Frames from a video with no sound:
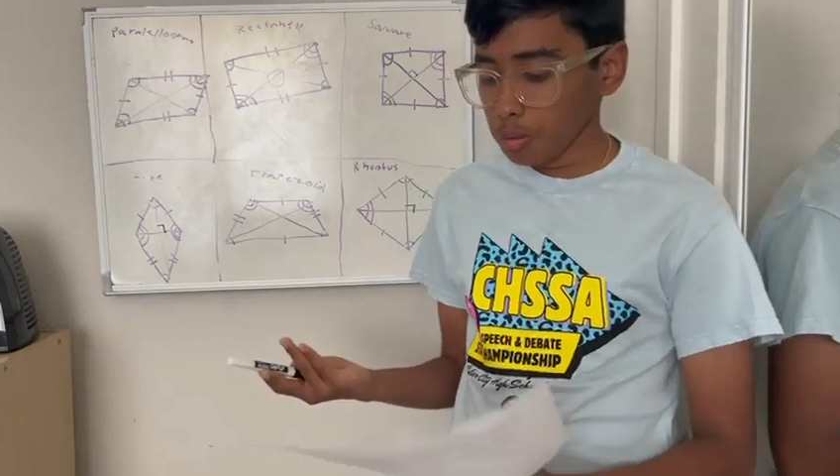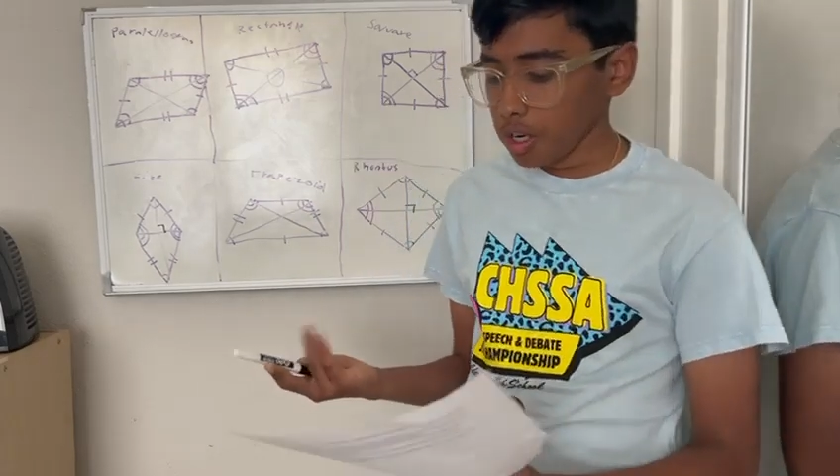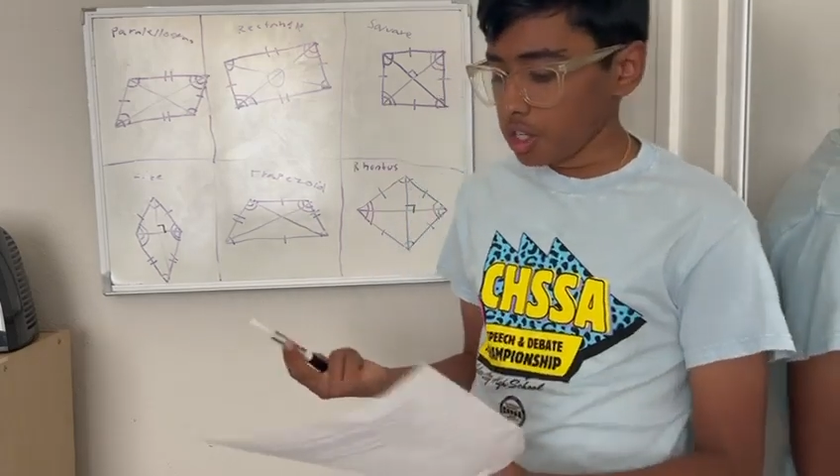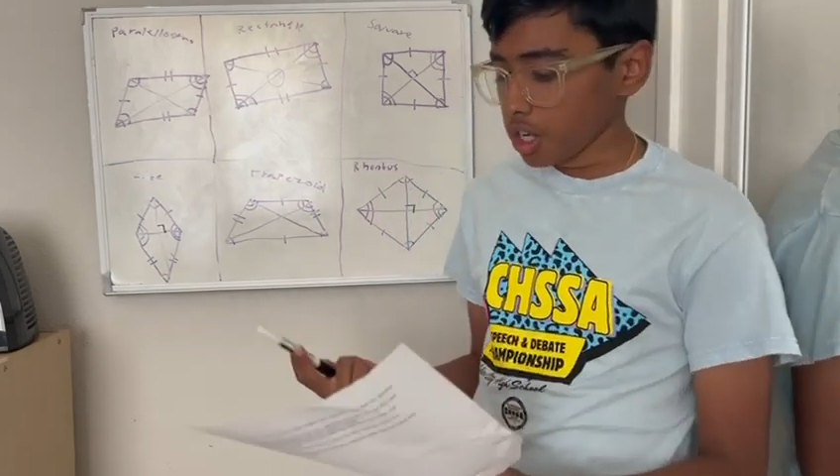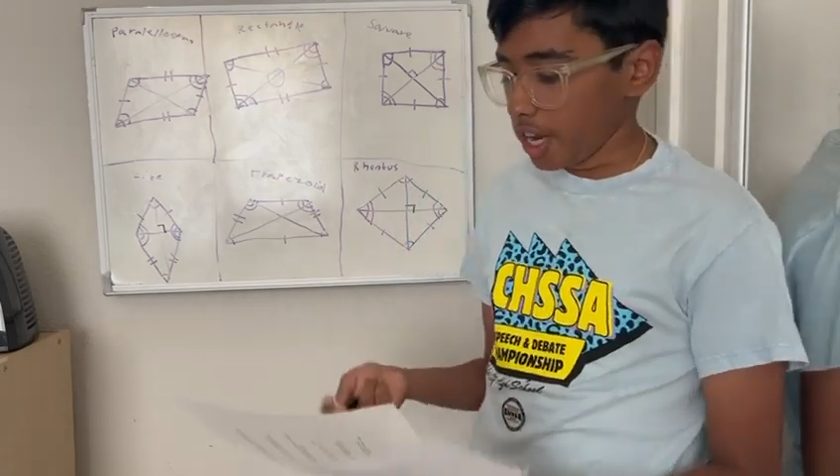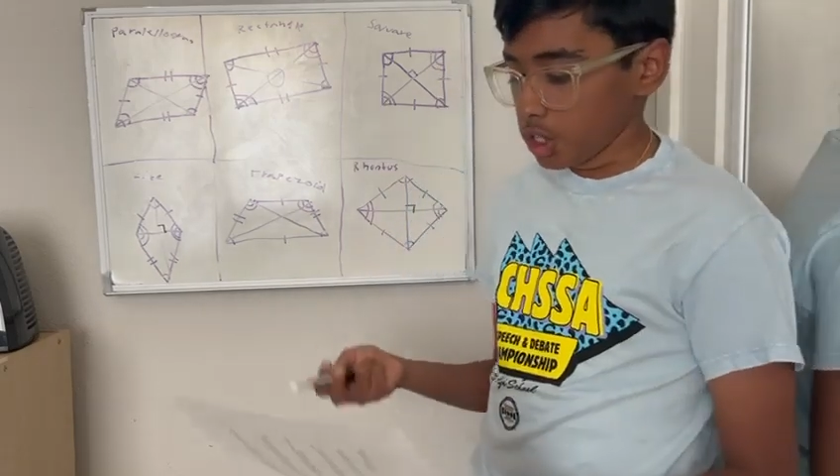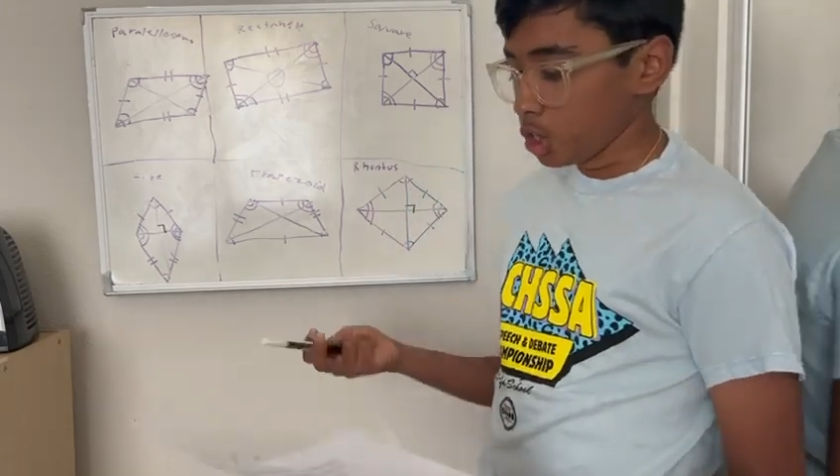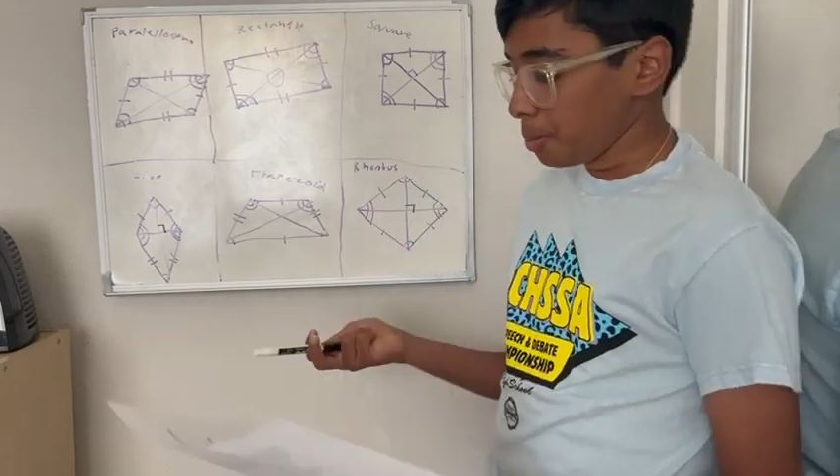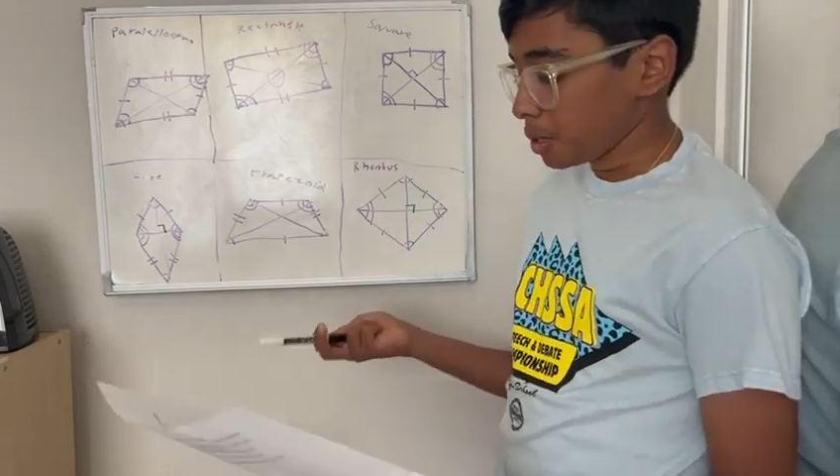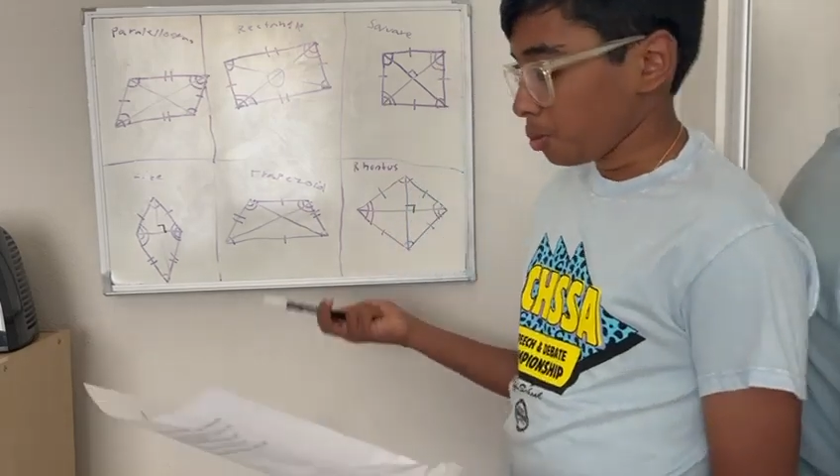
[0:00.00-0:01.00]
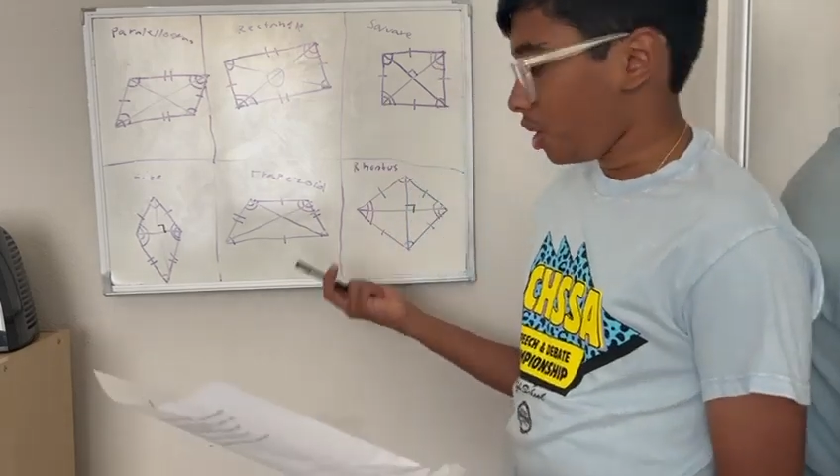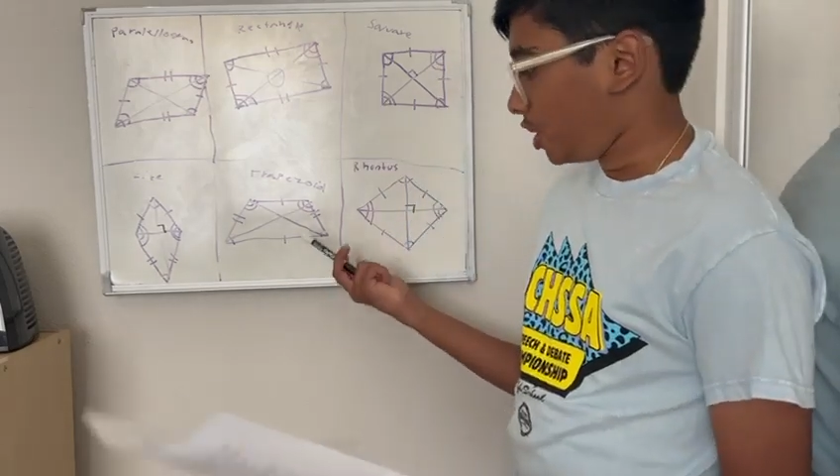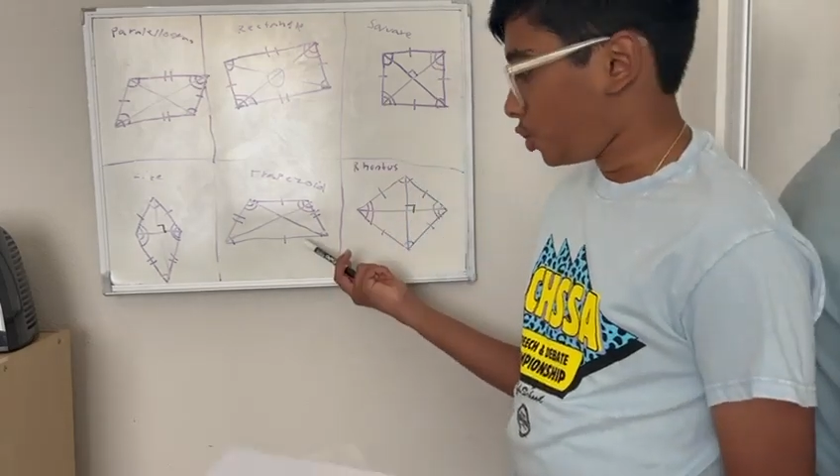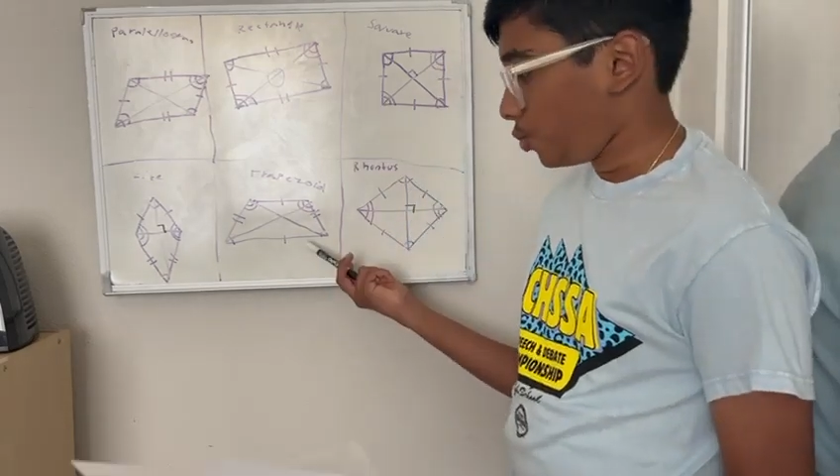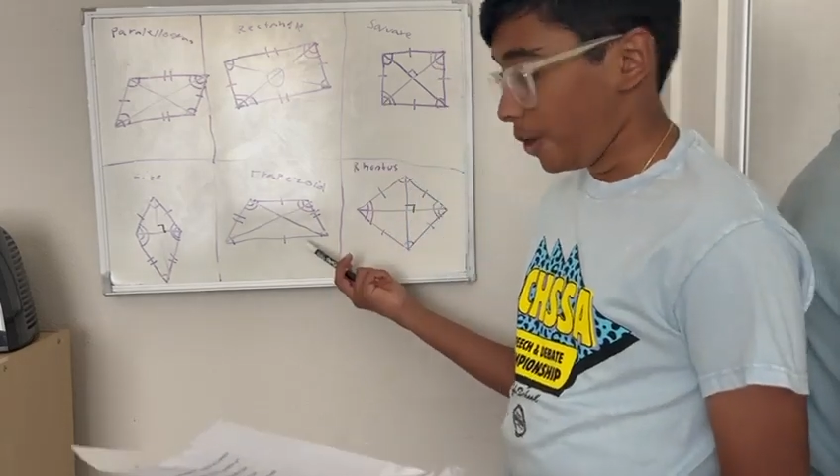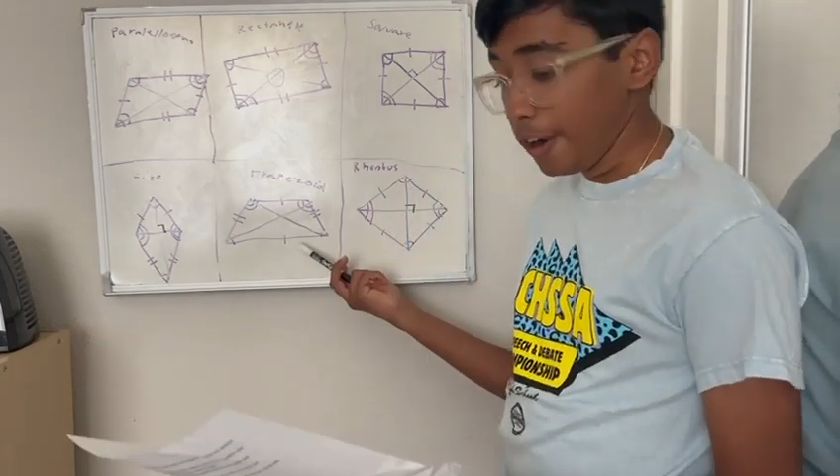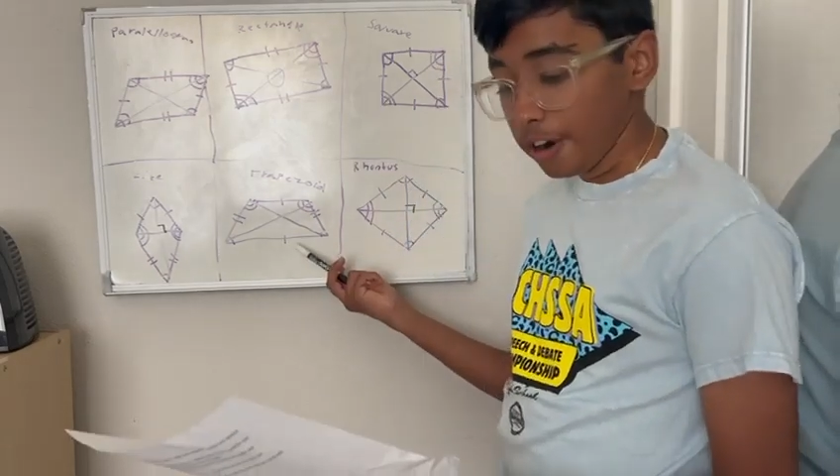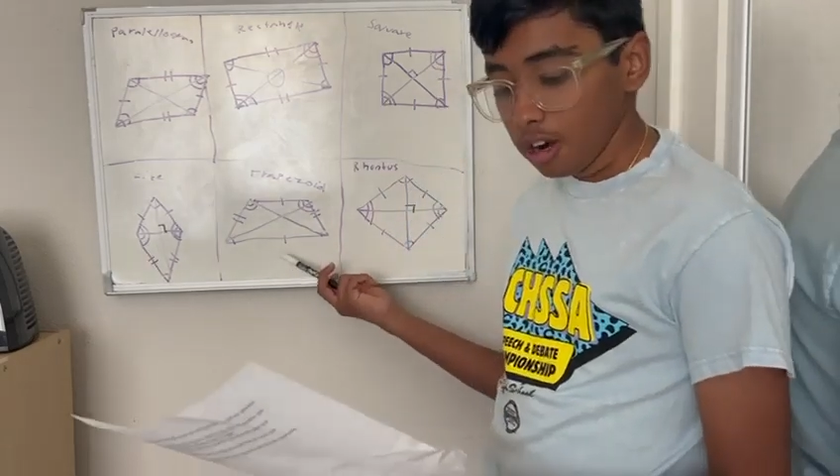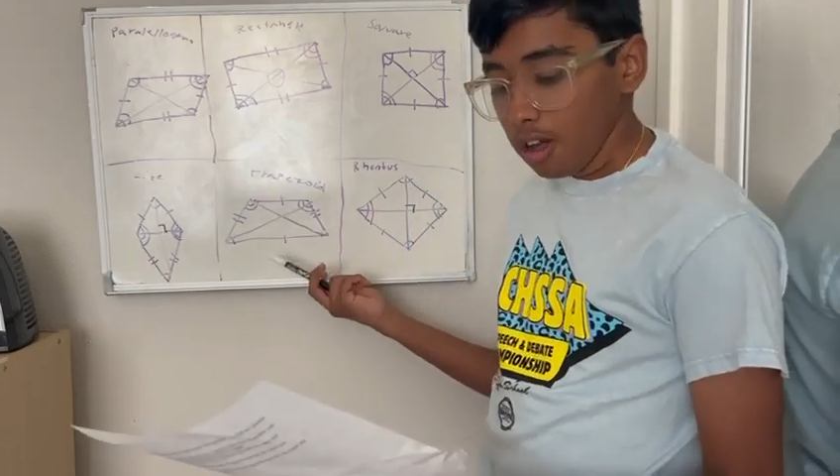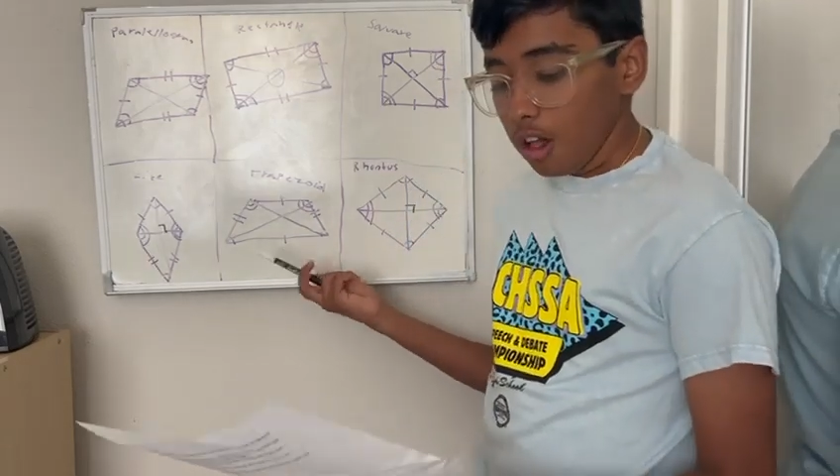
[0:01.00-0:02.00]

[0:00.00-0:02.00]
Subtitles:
which I assume is what I drew here,